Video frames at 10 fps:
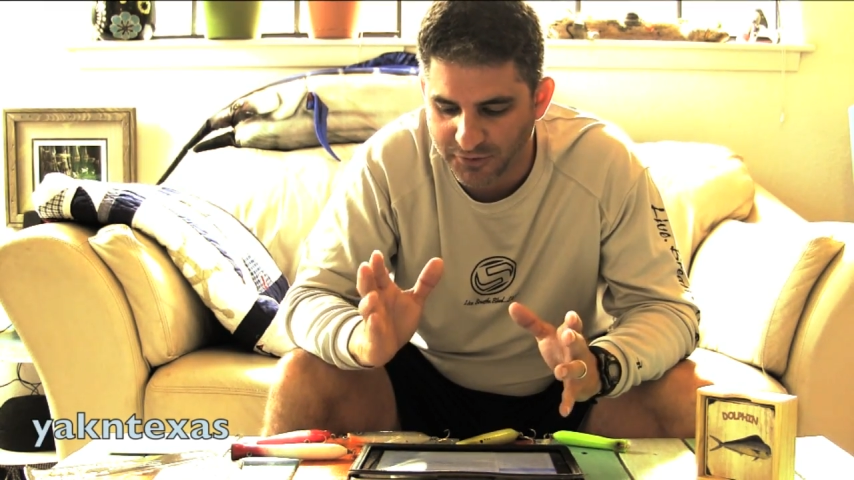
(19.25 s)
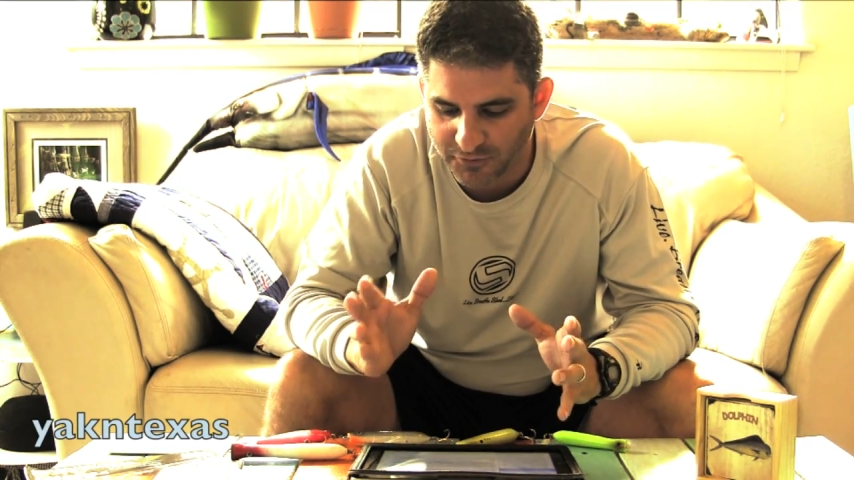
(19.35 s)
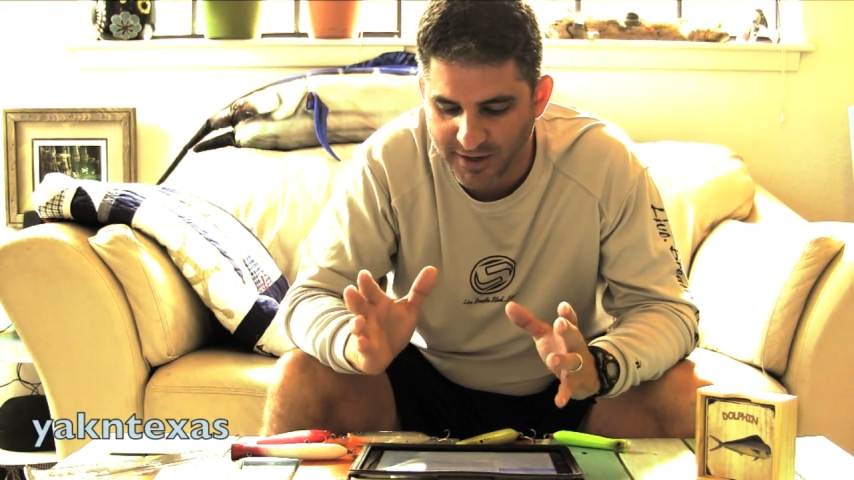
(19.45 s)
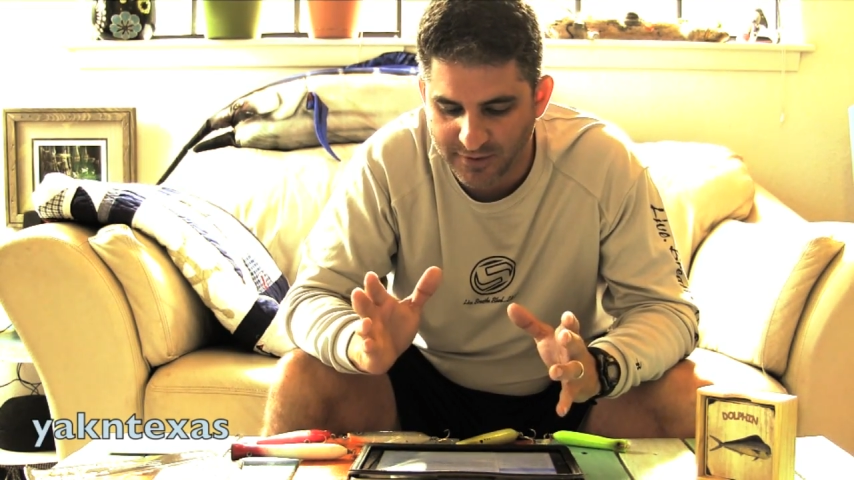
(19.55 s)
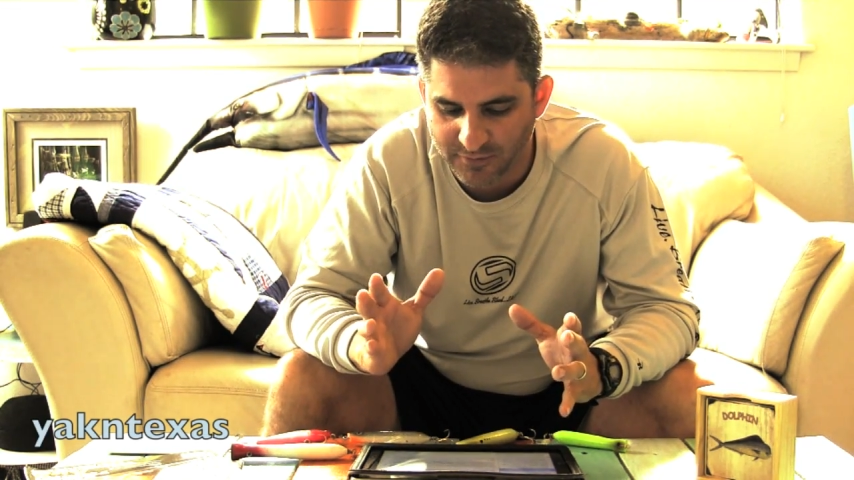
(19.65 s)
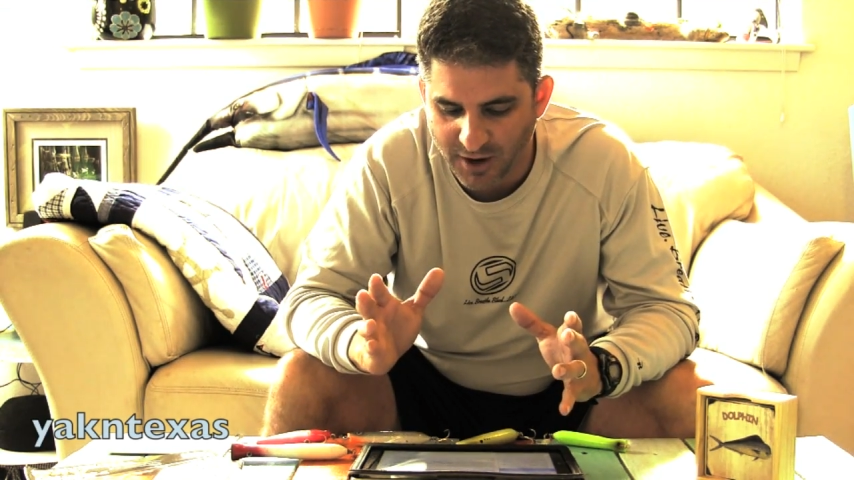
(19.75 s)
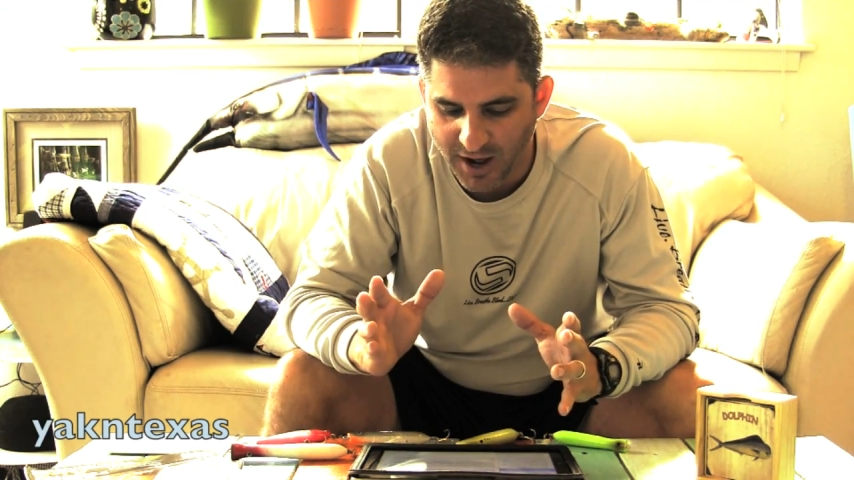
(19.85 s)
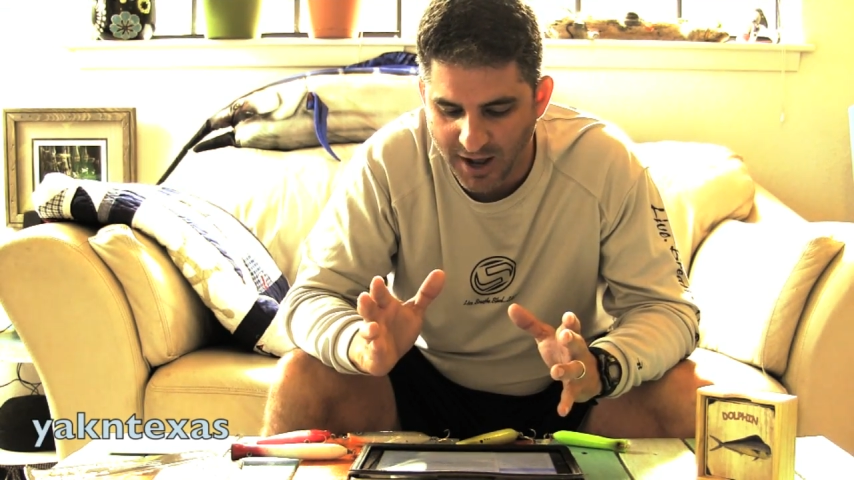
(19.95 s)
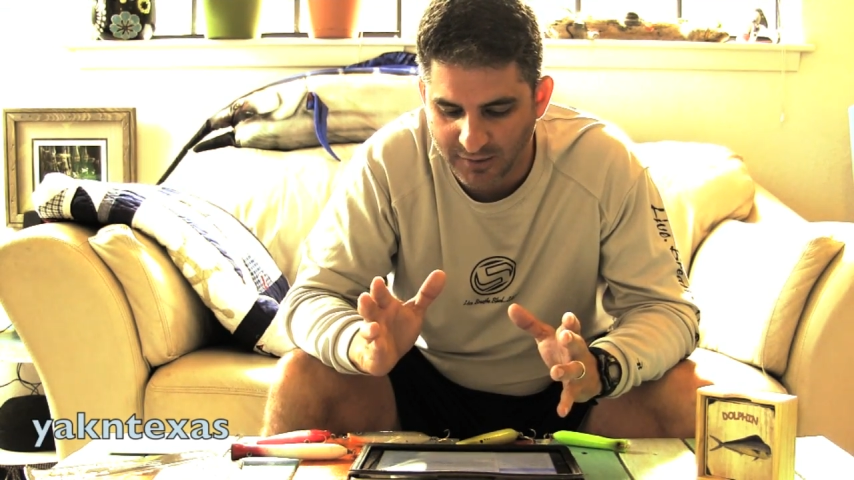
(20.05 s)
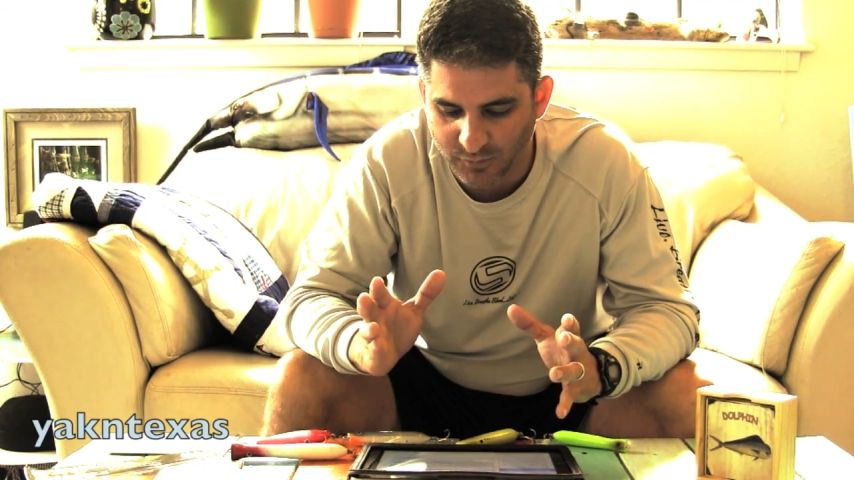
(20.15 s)
threaded
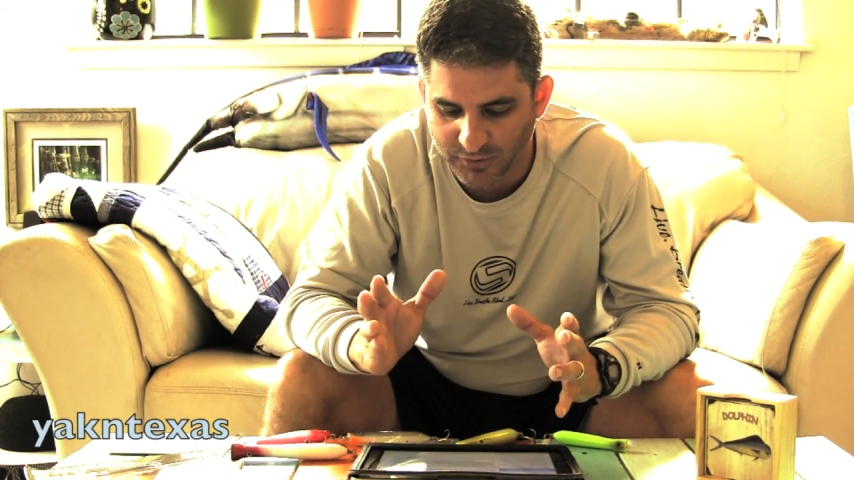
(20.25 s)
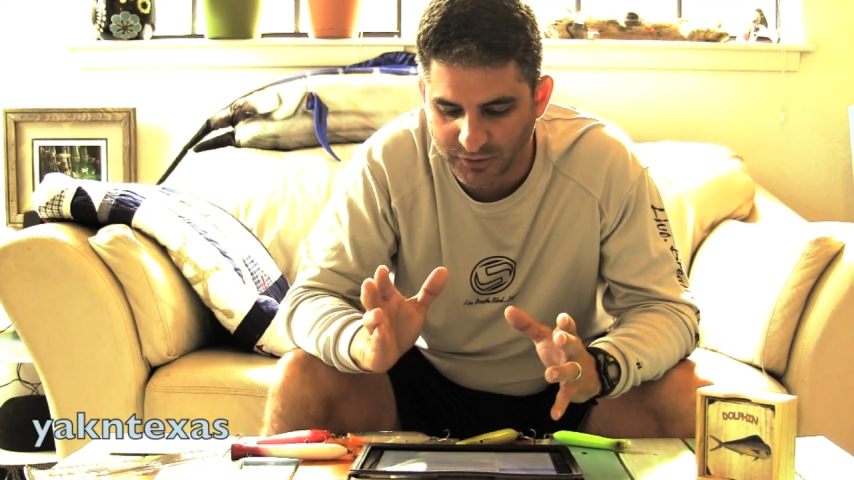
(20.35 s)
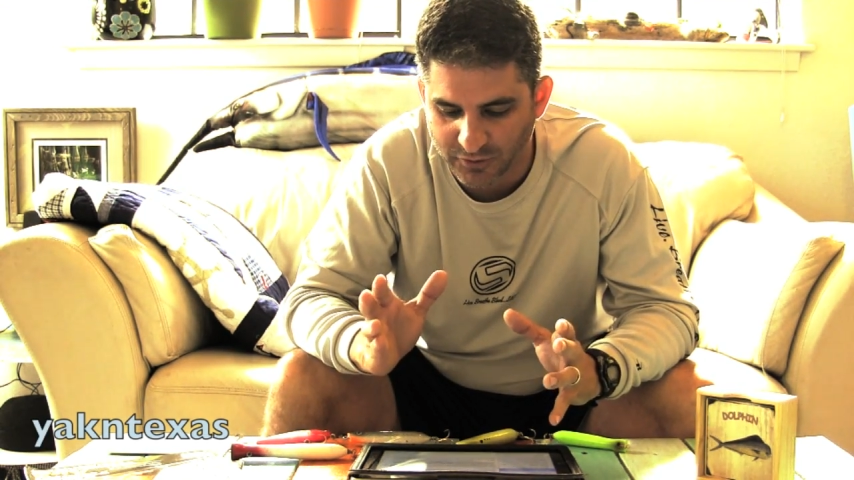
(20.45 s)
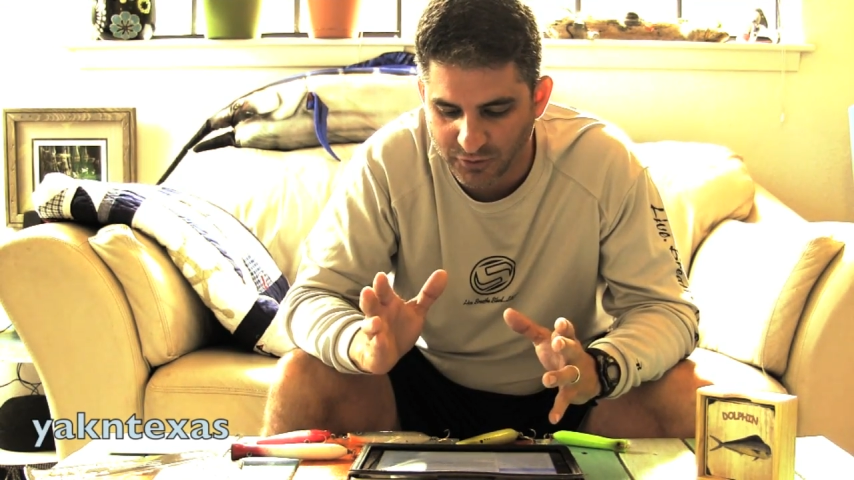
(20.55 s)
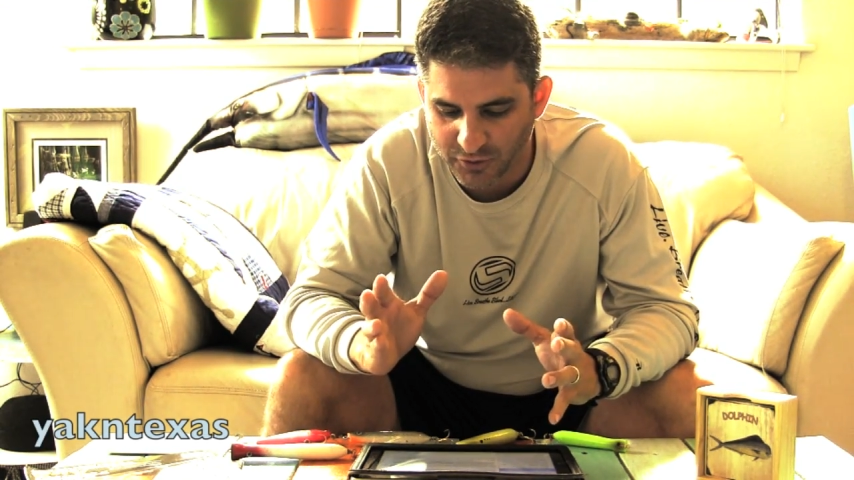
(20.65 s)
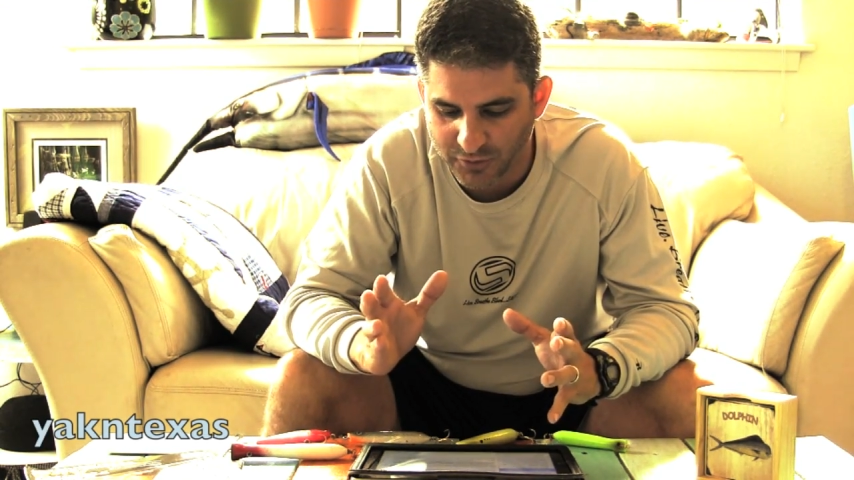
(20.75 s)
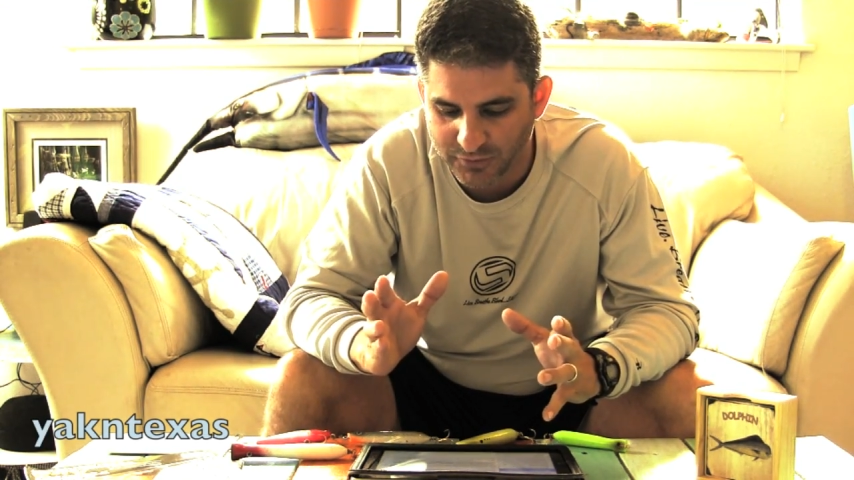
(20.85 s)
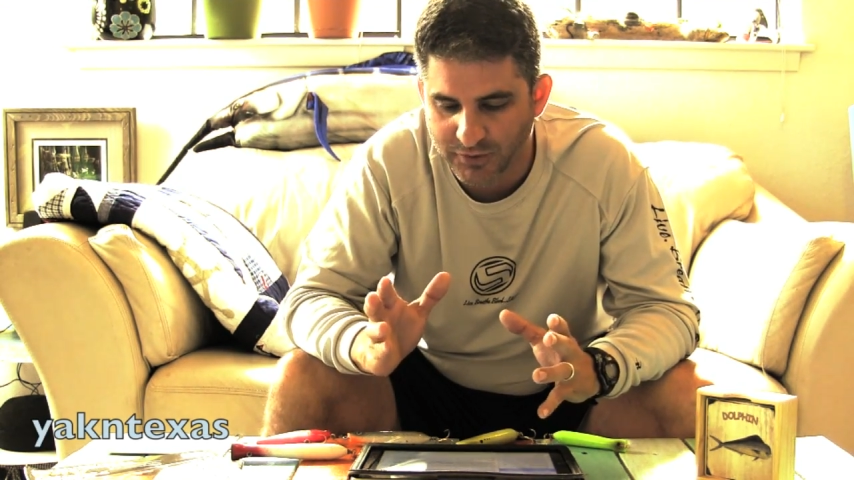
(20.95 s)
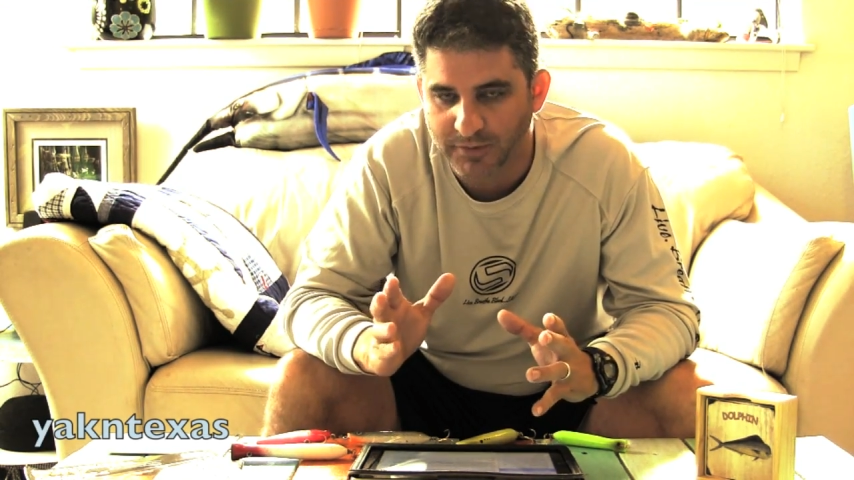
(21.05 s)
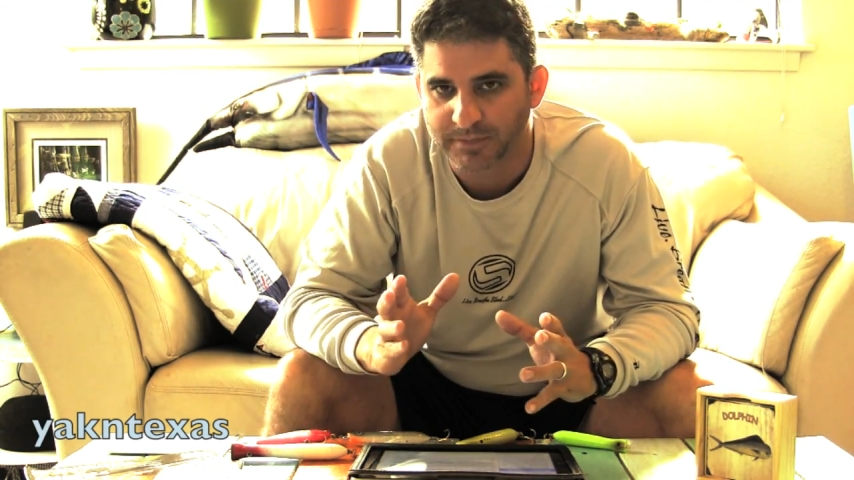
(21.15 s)
rod with the
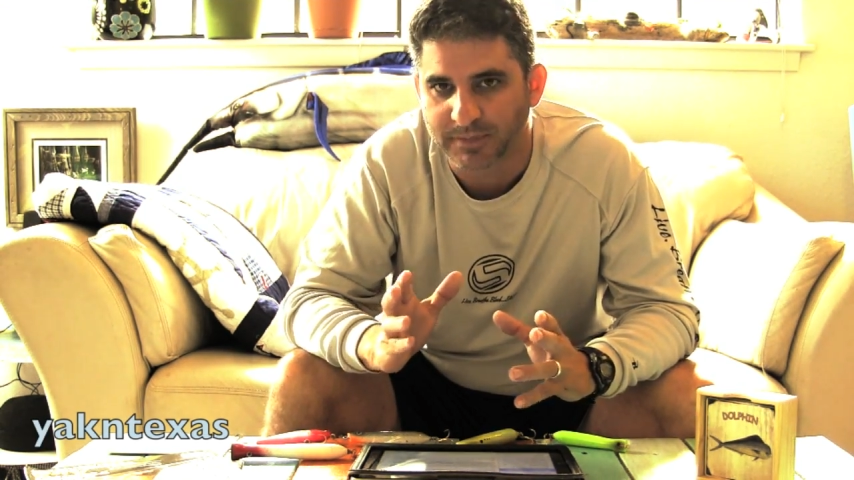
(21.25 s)
grooves.